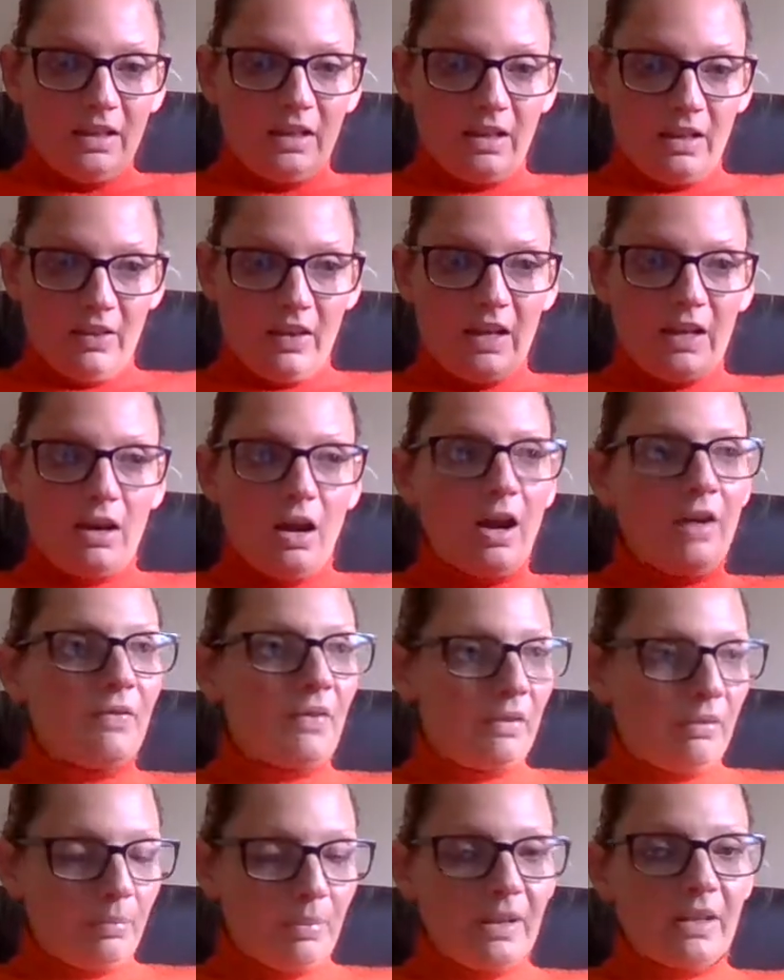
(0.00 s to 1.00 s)
You know, they know
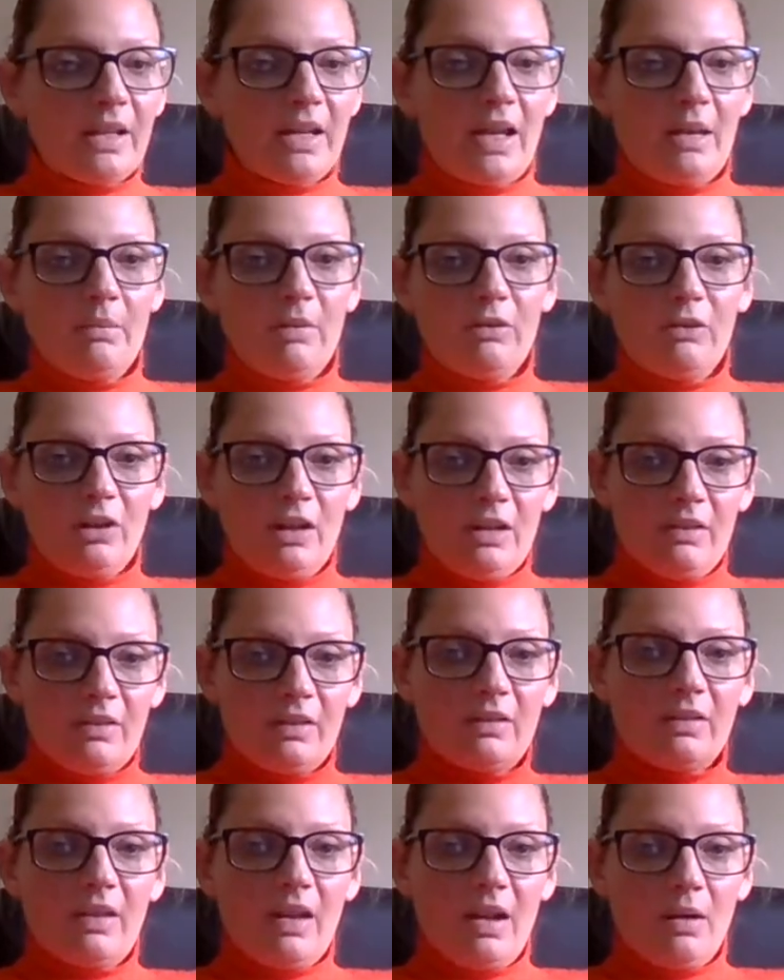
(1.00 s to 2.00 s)
if they speak the name of
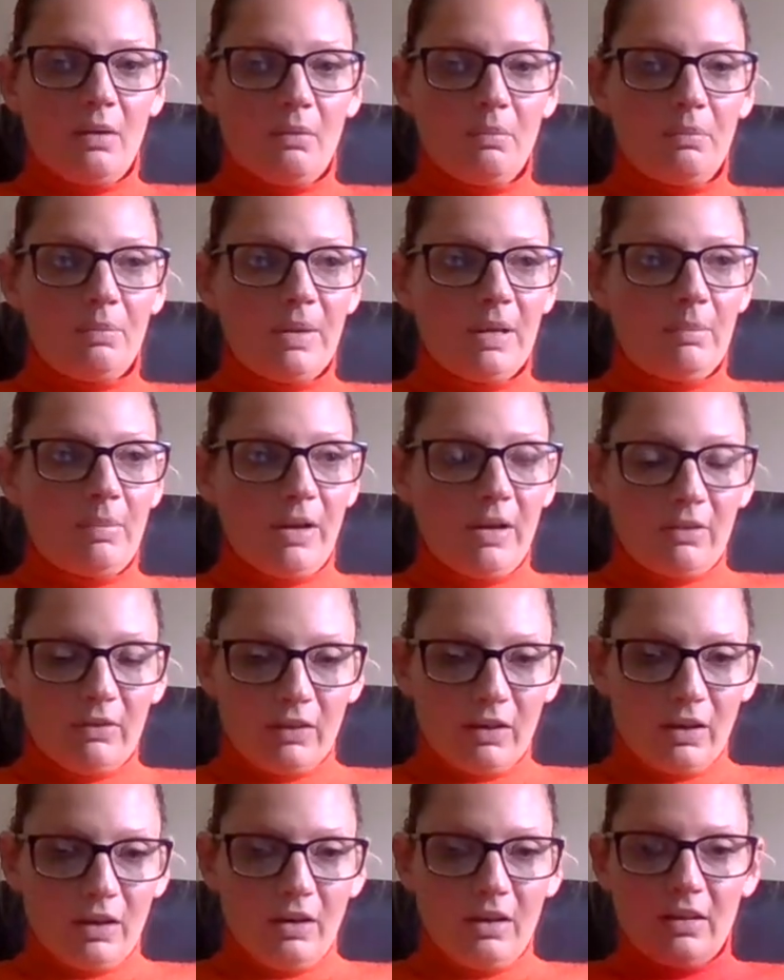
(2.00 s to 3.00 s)
Jesus, they'll be
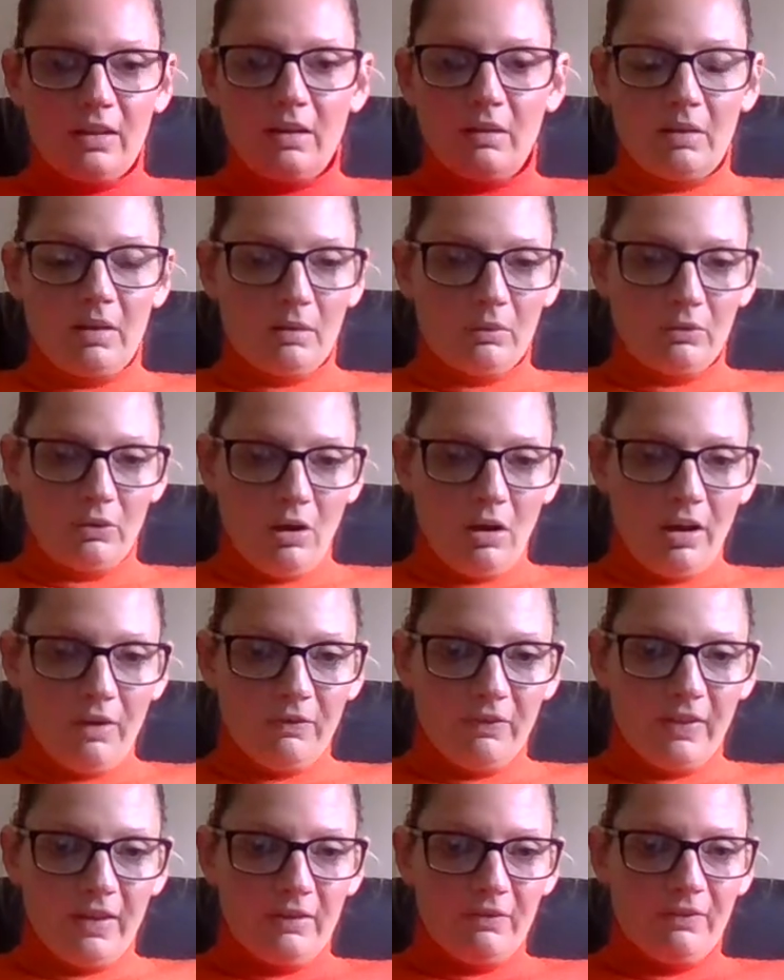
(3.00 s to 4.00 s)
persecuted, they'll die
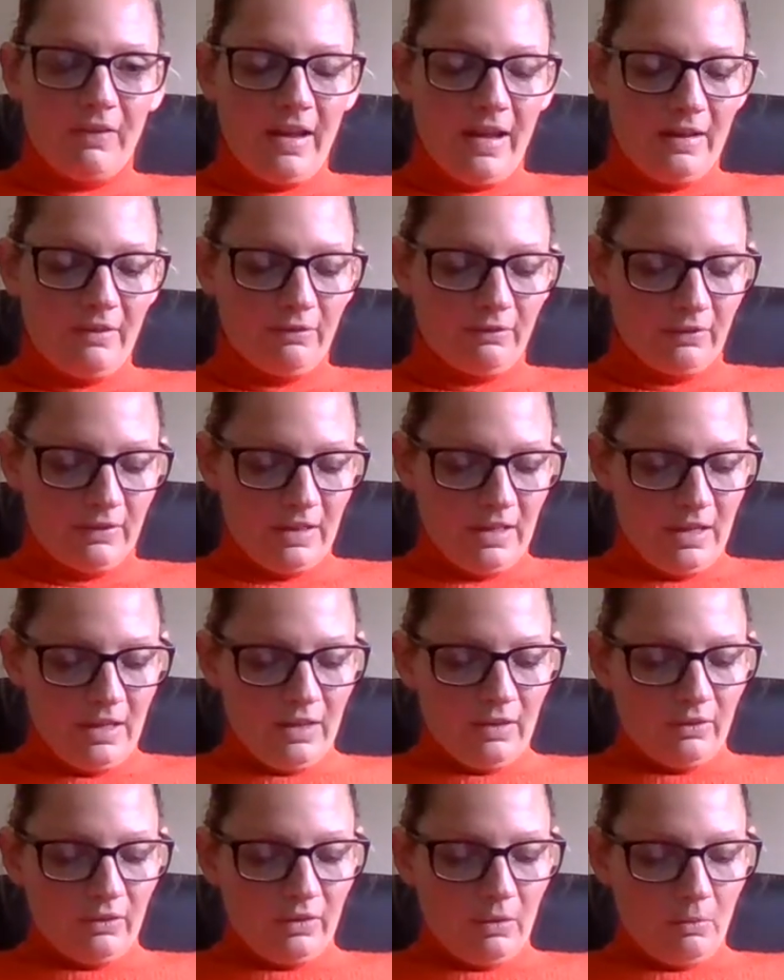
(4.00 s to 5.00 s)
for their faith.
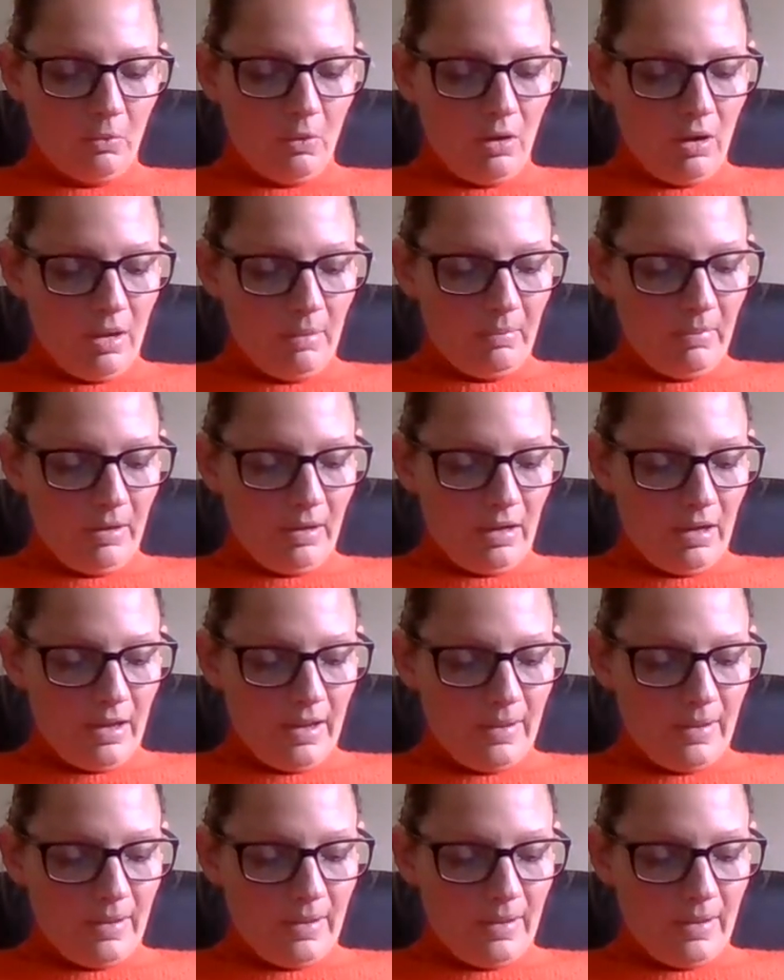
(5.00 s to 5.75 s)
So what I'm,